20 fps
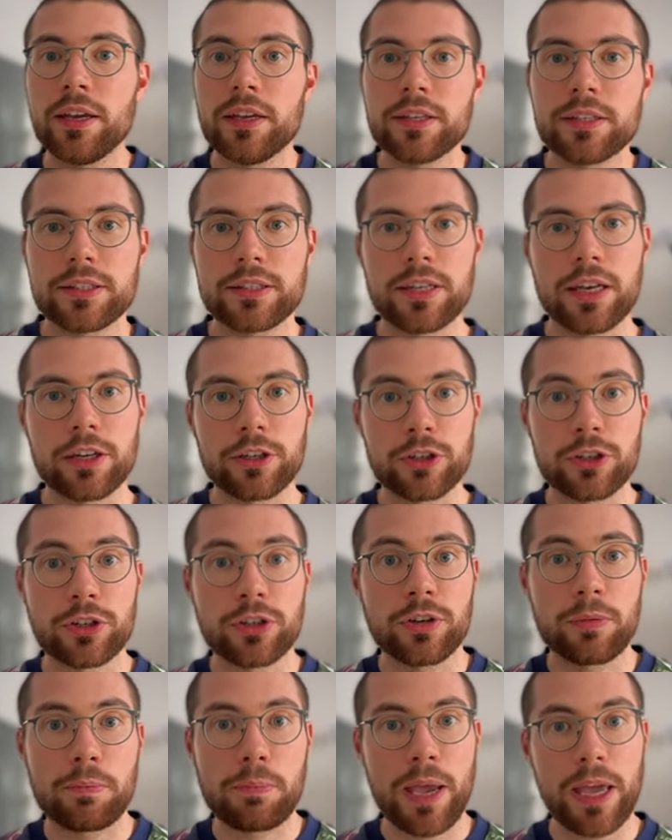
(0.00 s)

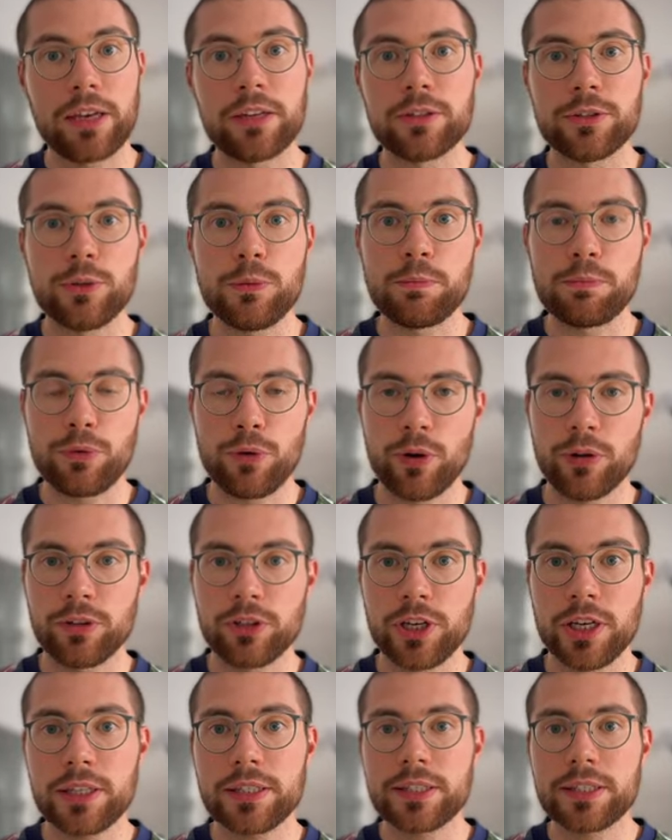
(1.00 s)
such pan and zoom
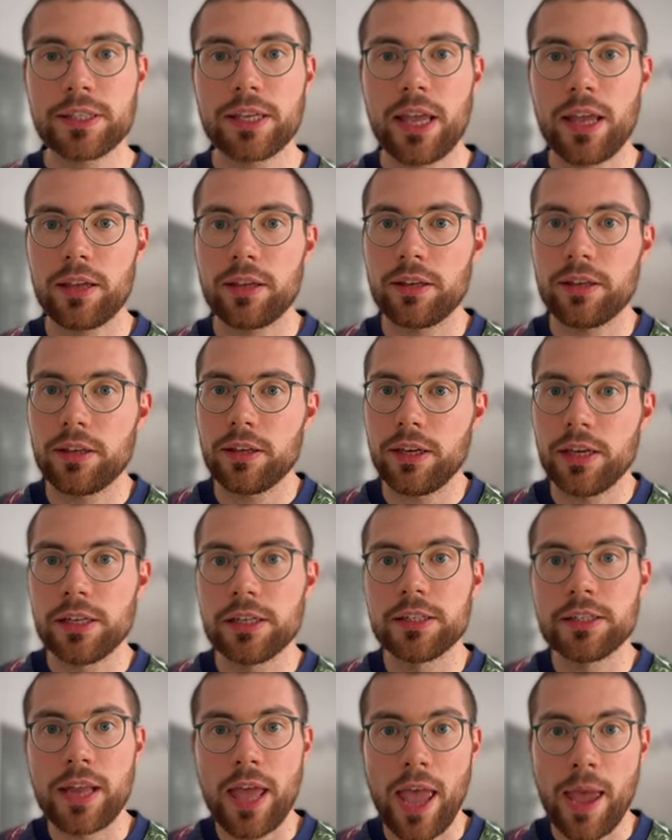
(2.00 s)
projects in
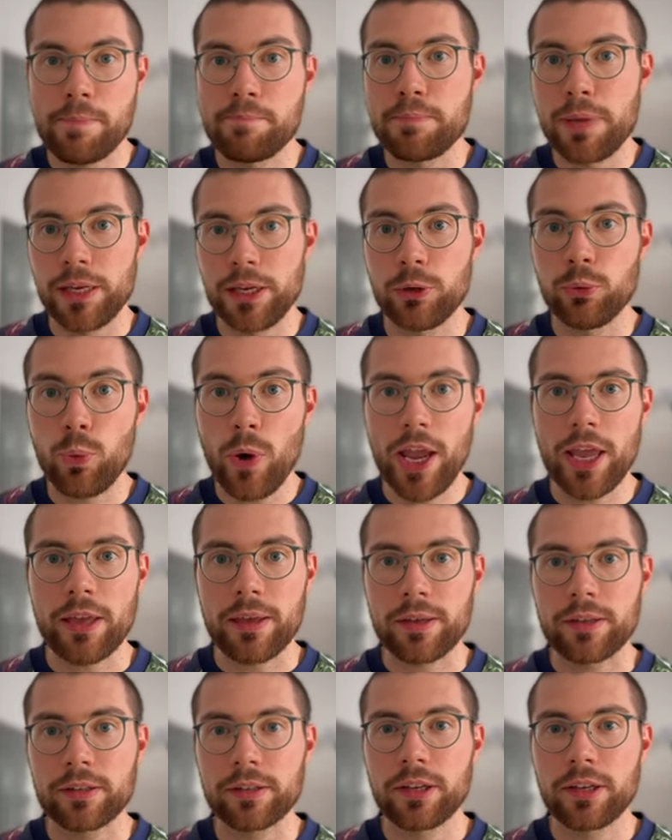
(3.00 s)
an embedded way